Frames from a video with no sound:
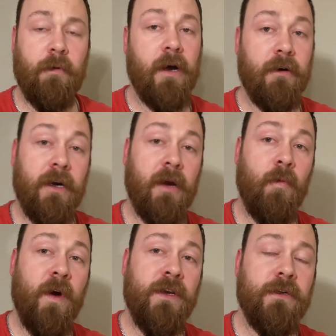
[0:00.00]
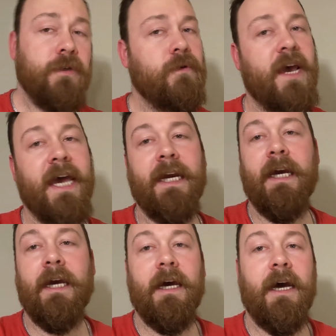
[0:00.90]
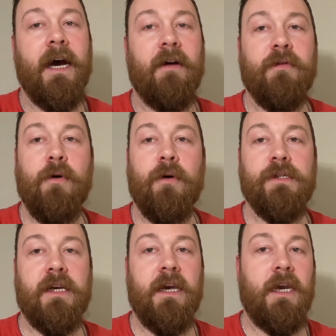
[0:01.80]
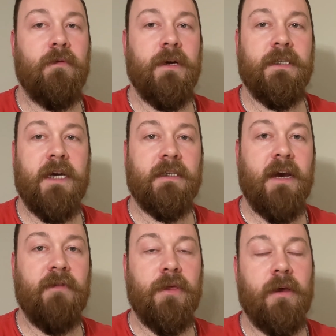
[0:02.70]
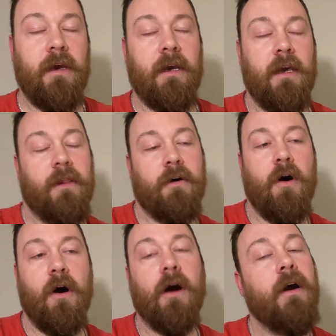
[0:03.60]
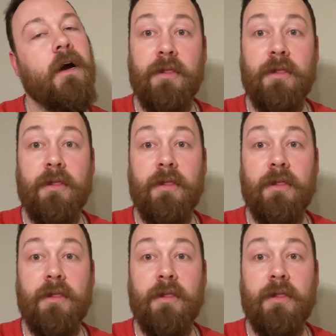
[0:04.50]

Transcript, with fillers: Well, when you do that, of course, it resets everything in the car.